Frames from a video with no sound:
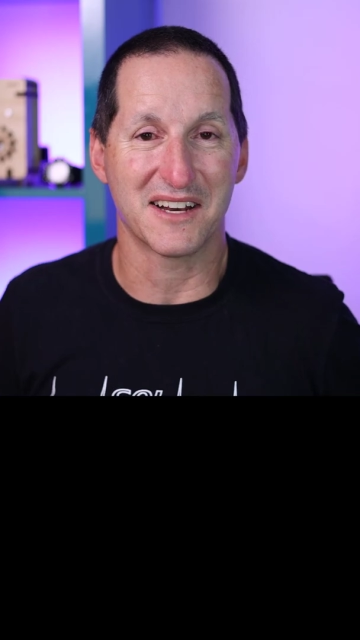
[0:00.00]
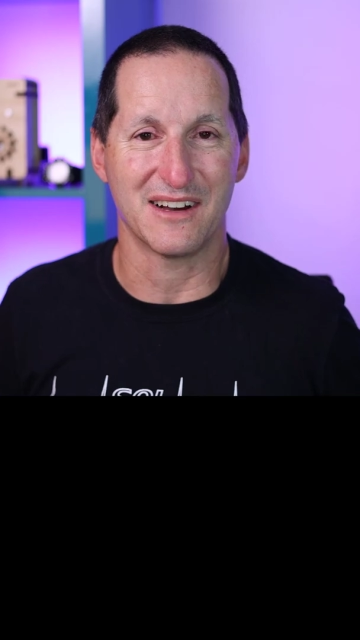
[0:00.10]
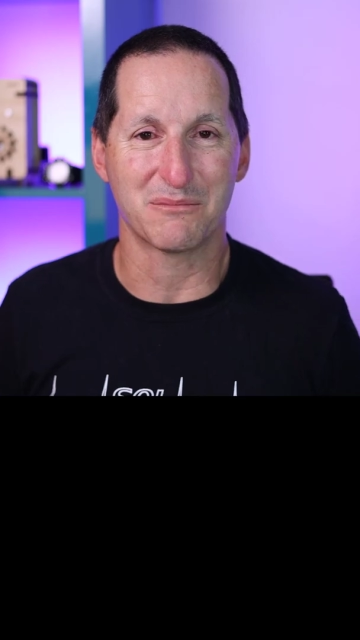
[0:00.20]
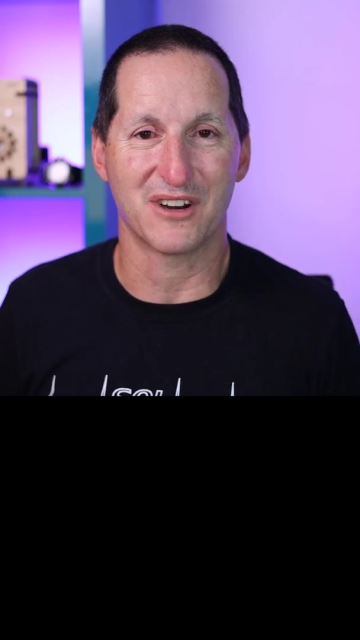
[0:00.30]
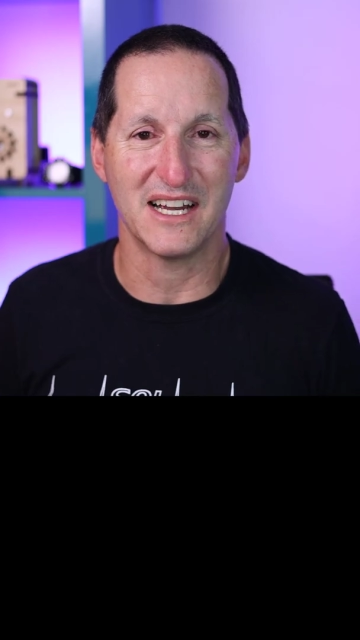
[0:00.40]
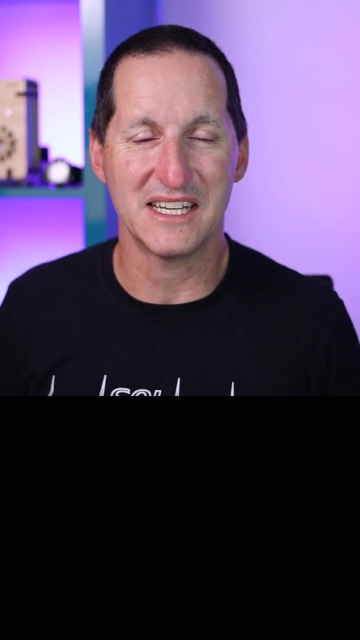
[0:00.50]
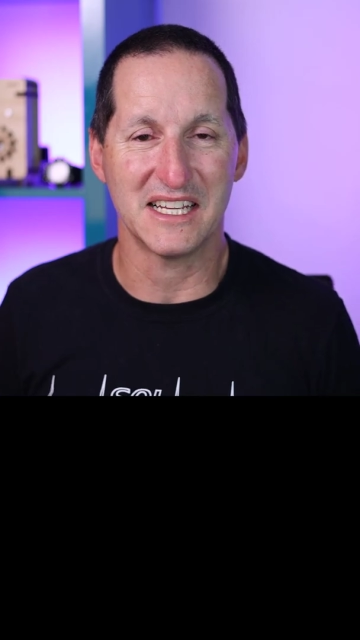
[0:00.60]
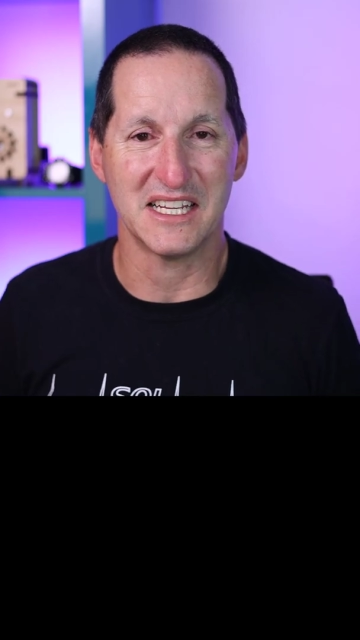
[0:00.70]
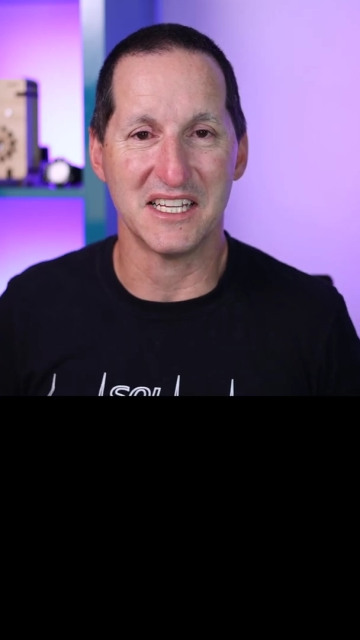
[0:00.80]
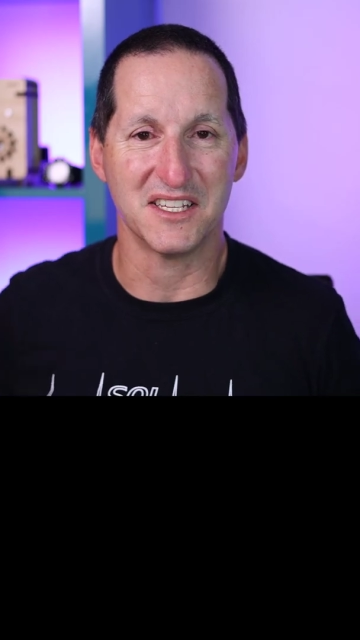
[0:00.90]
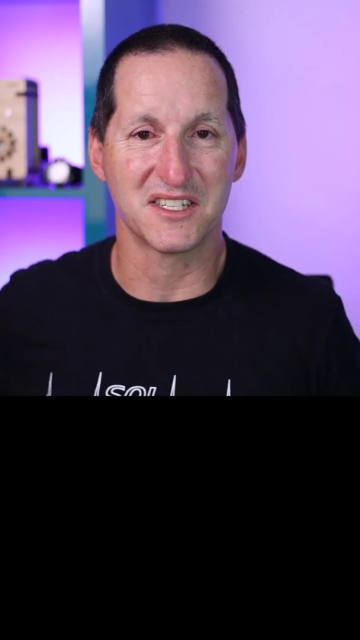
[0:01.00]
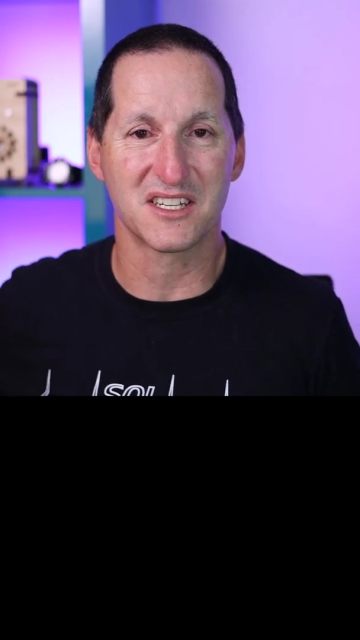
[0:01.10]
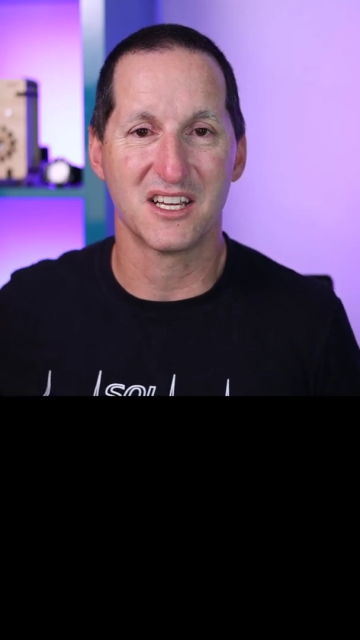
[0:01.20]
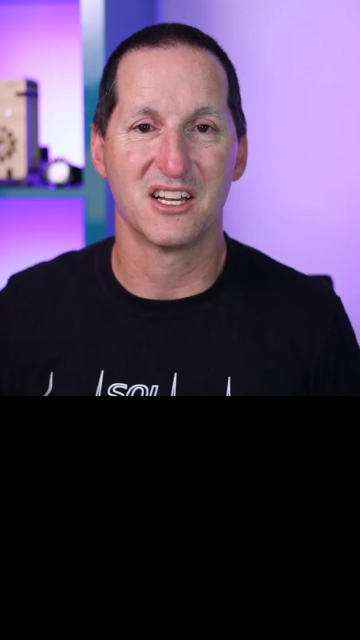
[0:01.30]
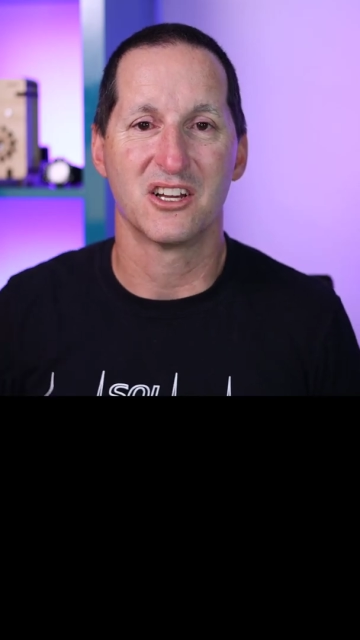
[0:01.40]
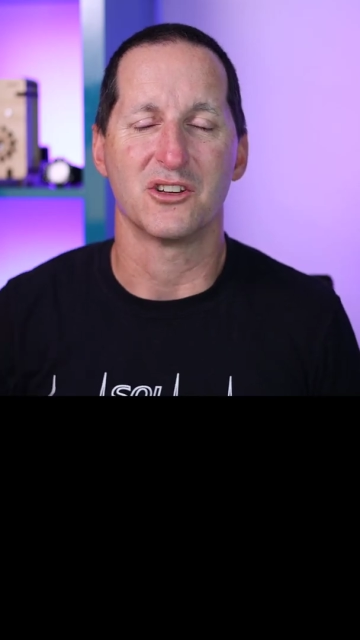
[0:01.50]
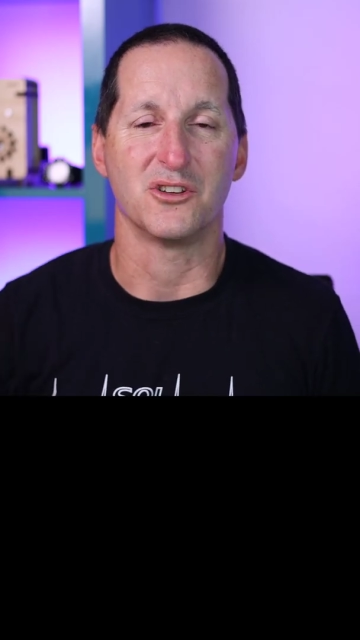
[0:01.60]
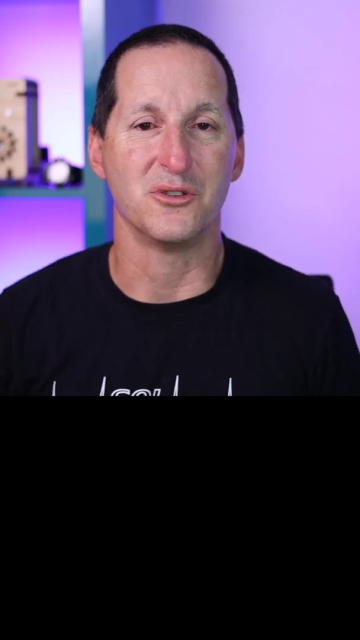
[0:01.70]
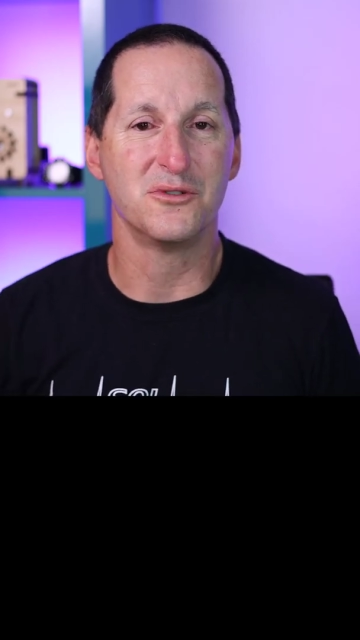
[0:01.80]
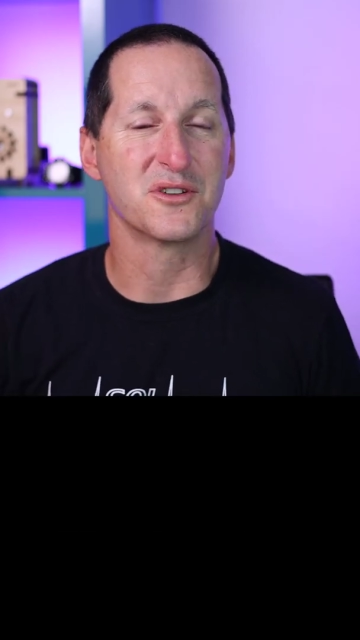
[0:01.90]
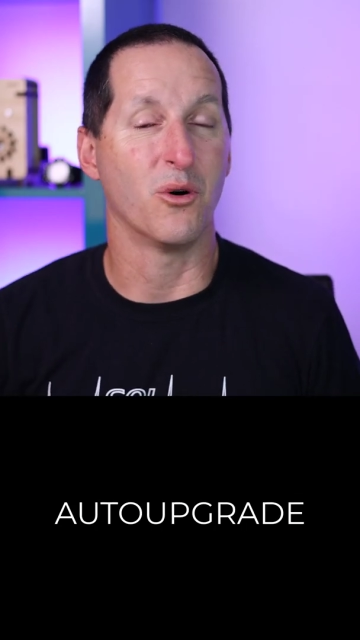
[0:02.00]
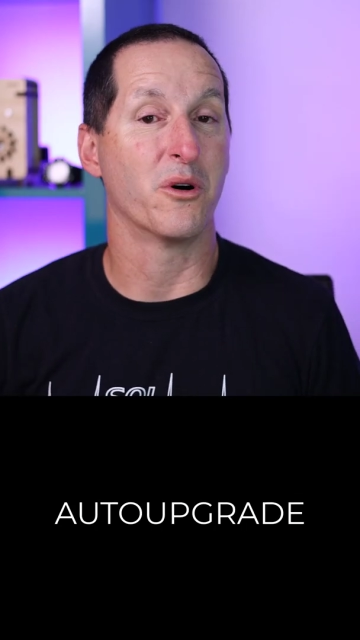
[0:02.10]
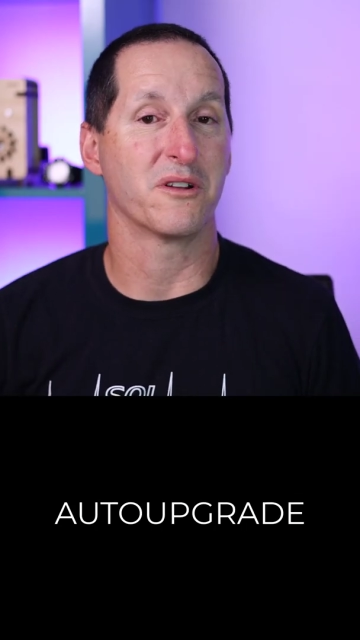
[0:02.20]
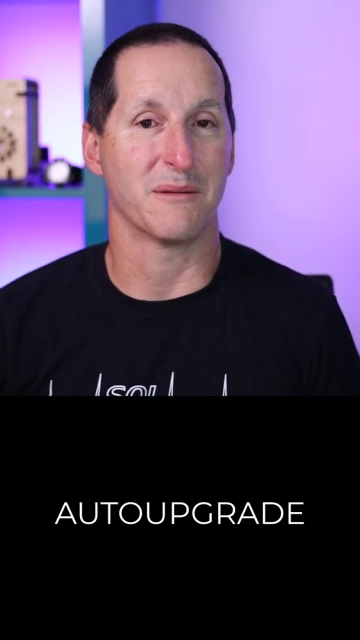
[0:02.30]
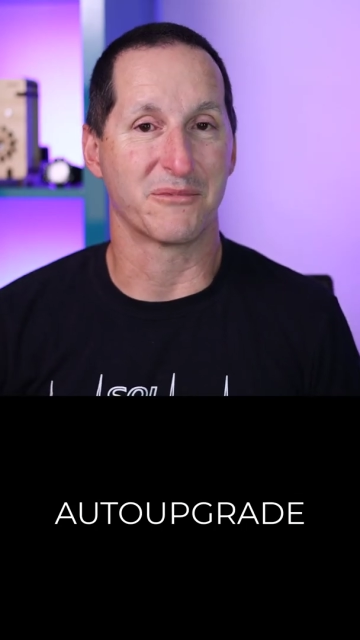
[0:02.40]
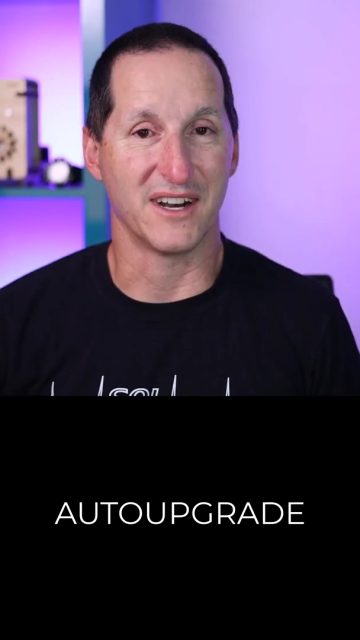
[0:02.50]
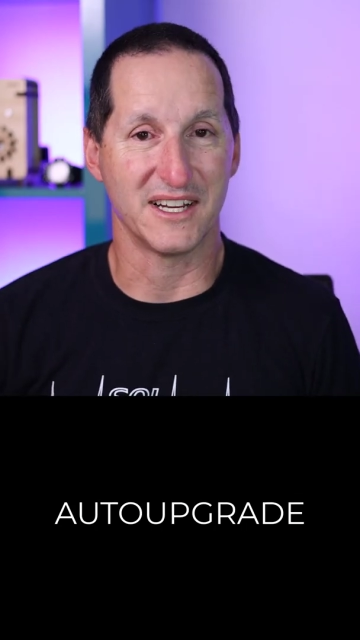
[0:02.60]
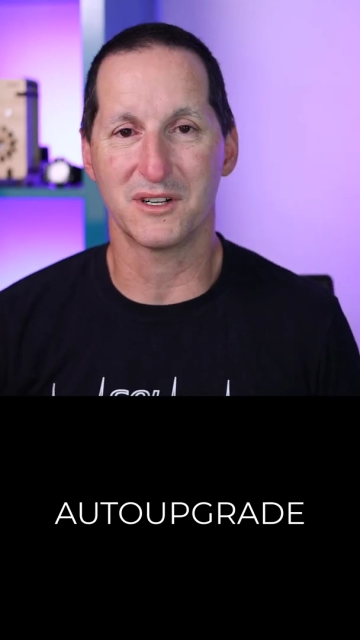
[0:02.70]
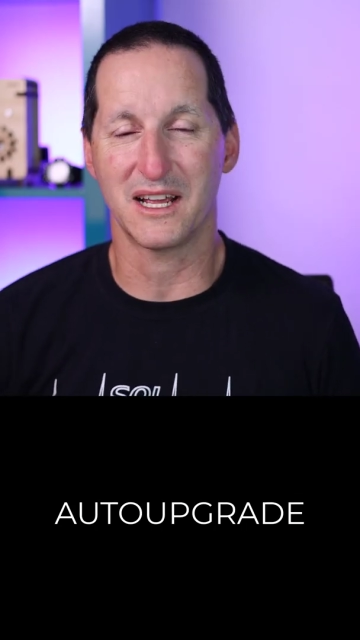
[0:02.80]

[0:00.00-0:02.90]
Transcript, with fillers: of upgrade is use auto upgrade.